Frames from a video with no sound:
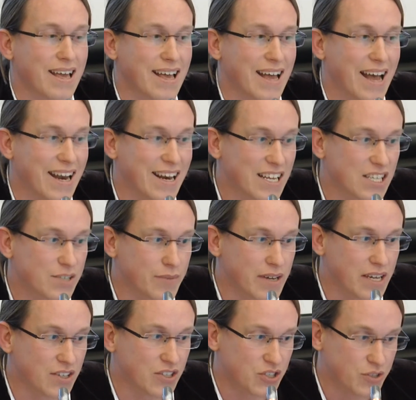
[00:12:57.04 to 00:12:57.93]
And this
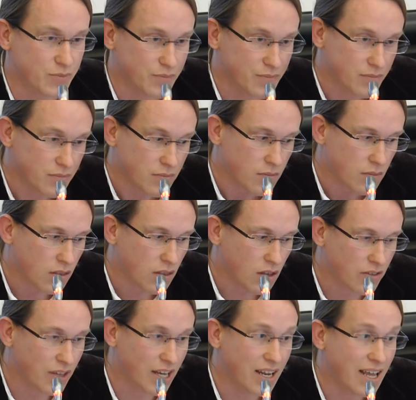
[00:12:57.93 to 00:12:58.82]
means
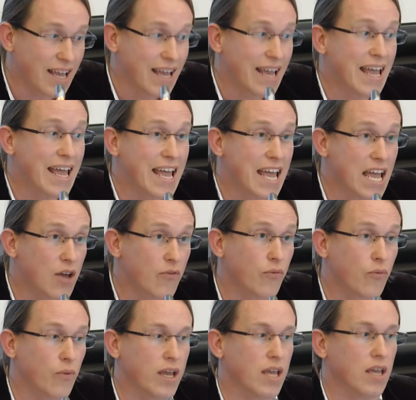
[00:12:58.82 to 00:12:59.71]
that
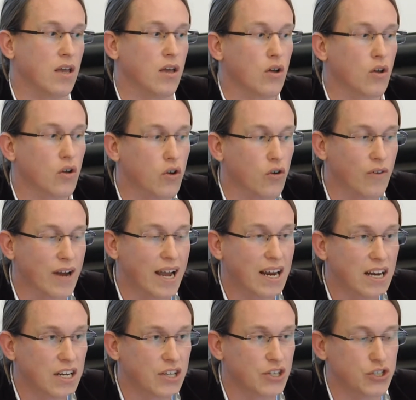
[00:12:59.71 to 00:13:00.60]
if we
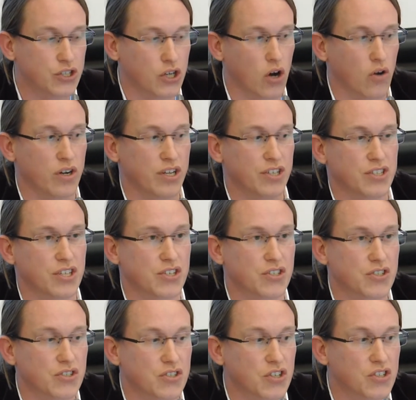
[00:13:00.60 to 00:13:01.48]
correctly show these
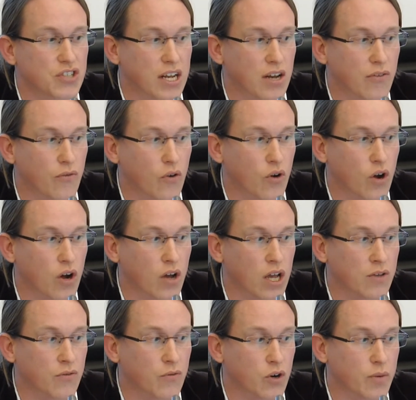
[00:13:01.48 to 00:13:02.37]
distances at a
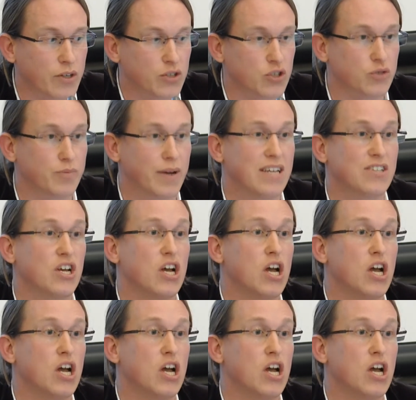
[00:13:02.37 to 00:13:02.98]
four-dimensional space,